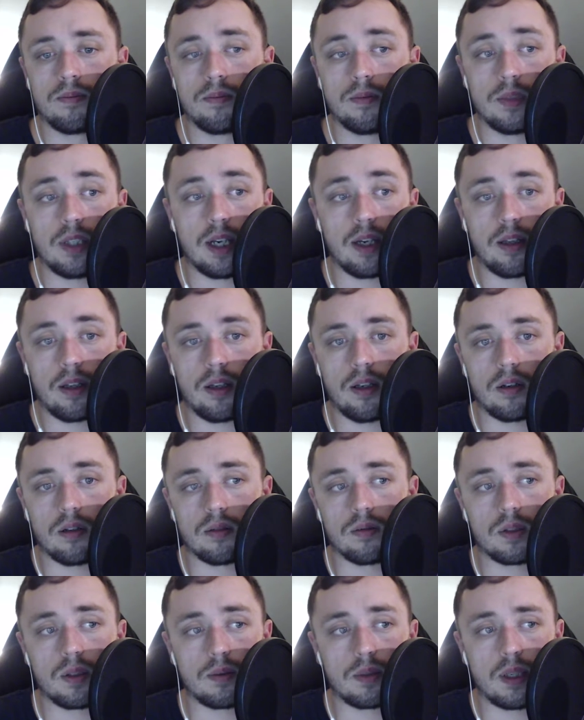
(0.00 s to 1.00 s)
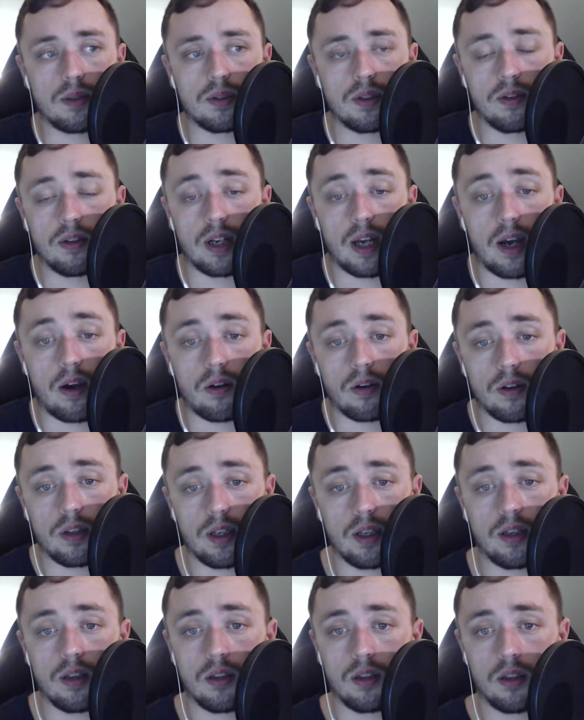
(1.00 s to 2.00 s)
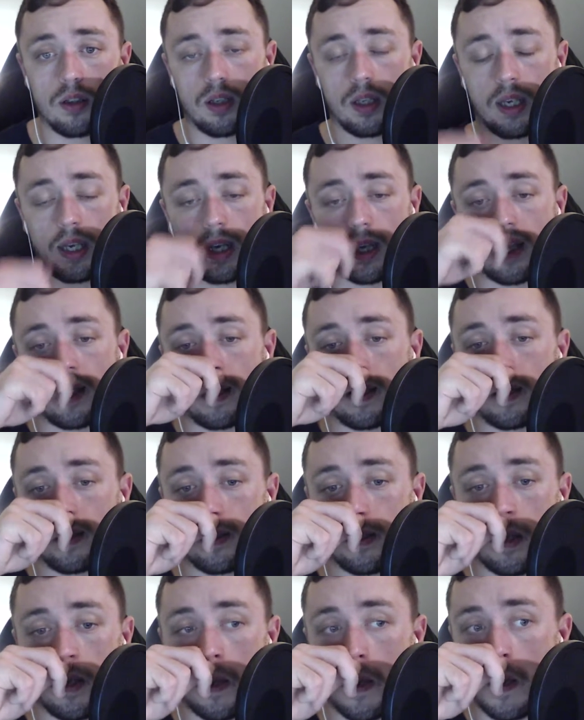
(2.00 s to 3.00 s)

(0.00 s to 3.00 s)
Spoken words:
daily or sometimes even hourly, and